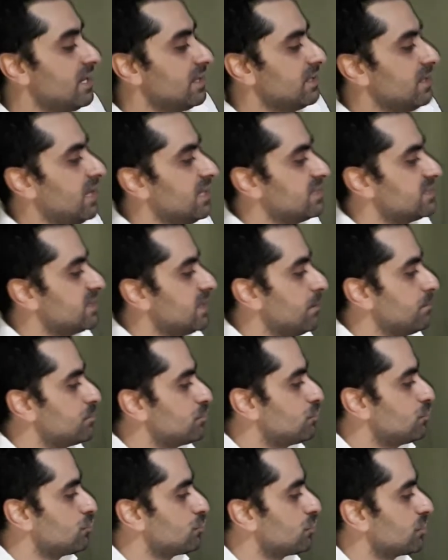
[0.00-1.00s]
last
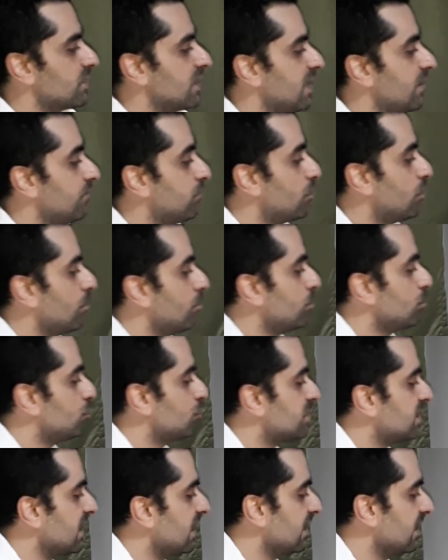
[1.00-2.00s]
substitution came from
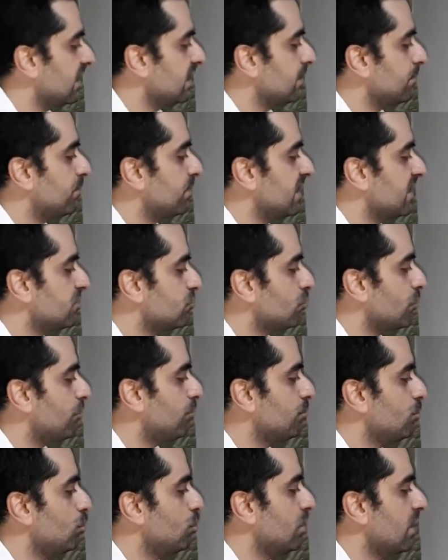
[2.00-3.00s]
Musiala replaced
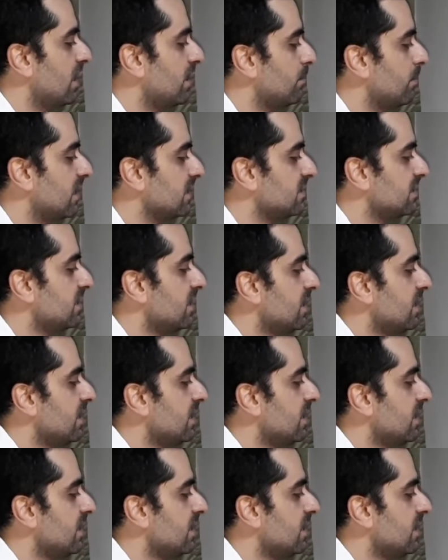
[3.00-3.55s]
of Müller, but